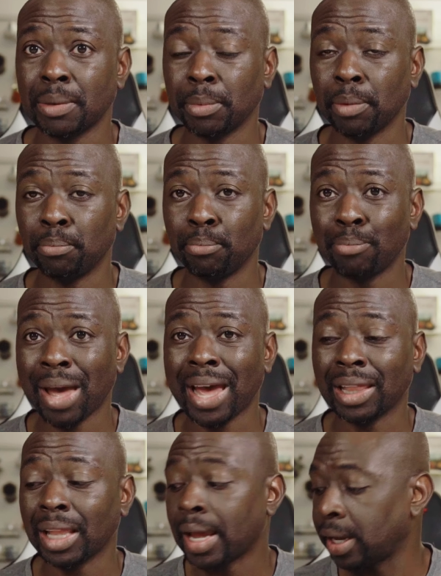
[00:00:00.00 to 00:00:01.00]
I mean,
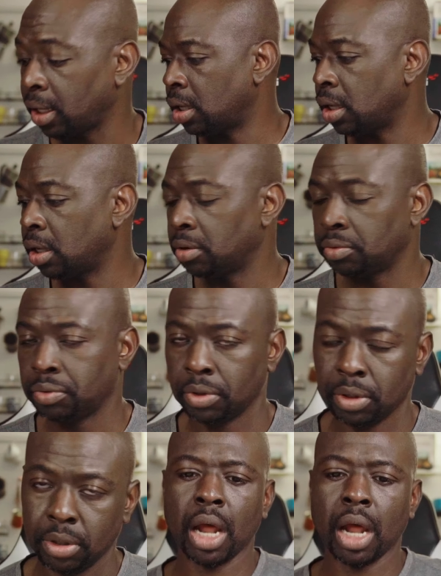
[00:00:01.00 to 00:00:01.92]
bad light of,